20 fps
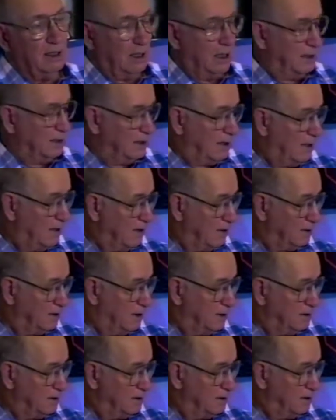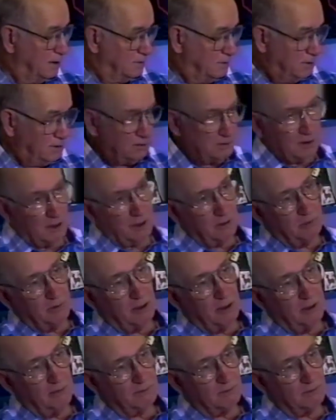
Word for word: And now I got a, a new dobro